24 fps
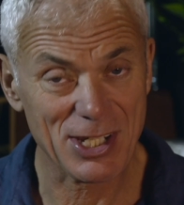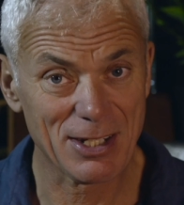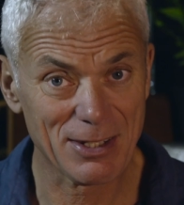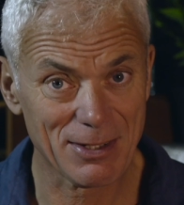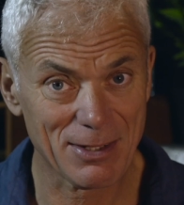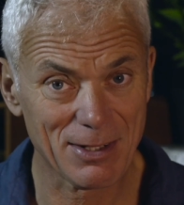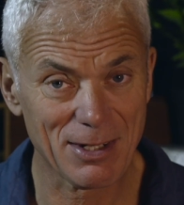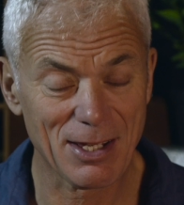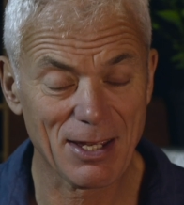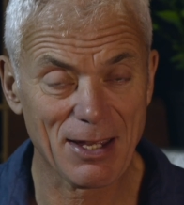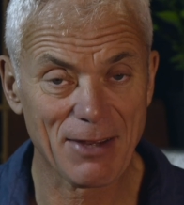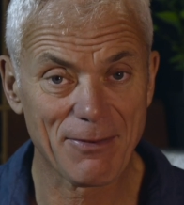
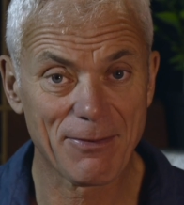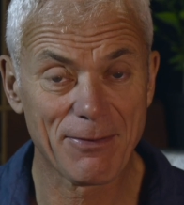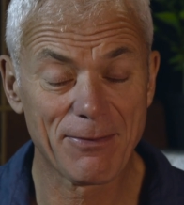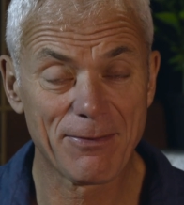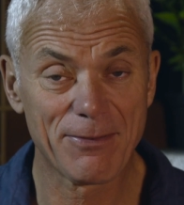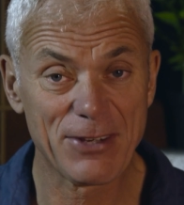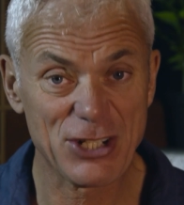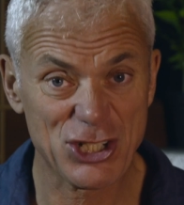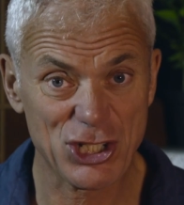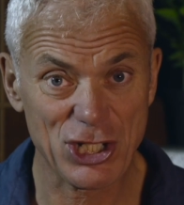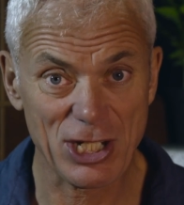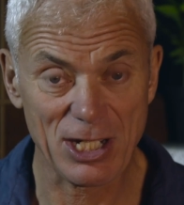in
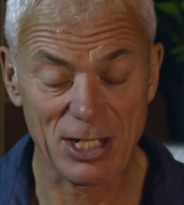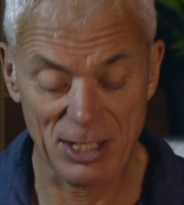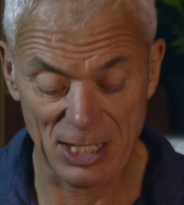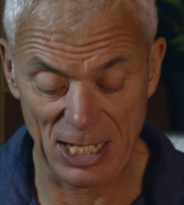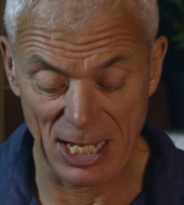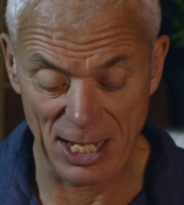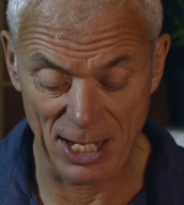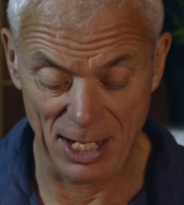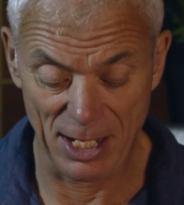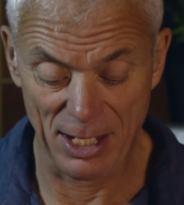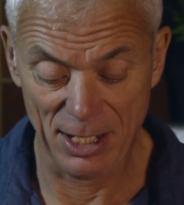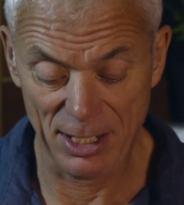fishing
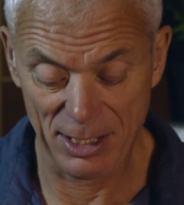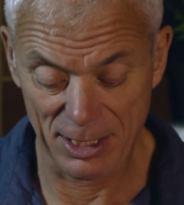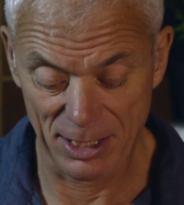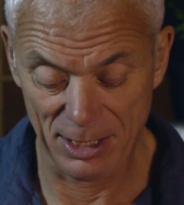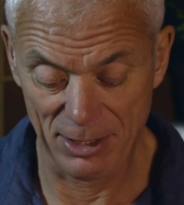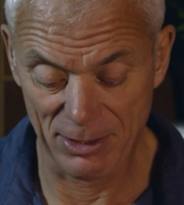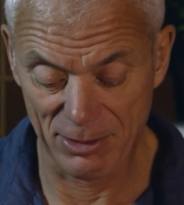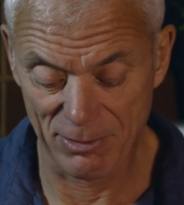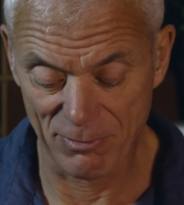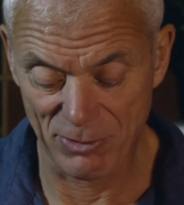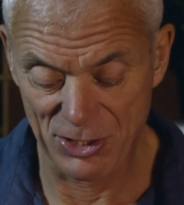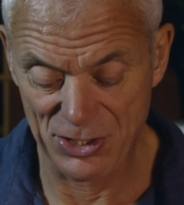gear
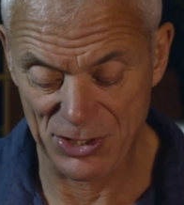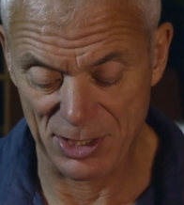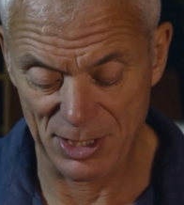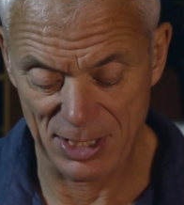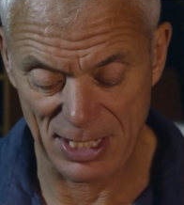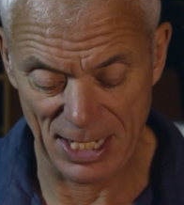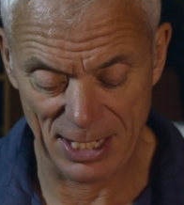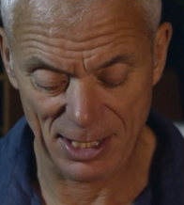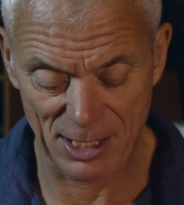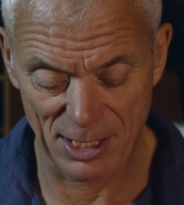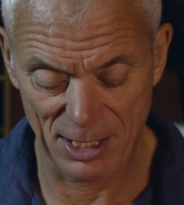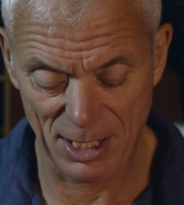in recent
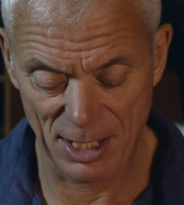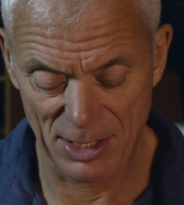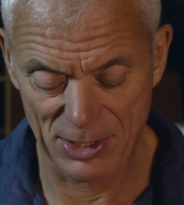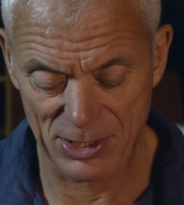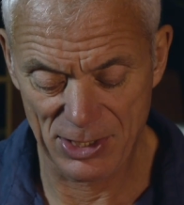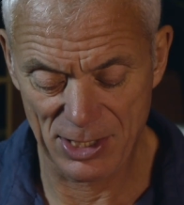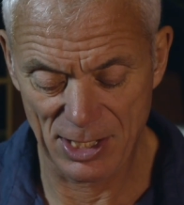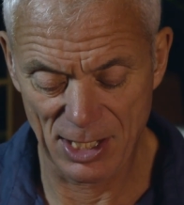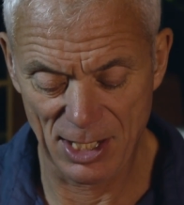decades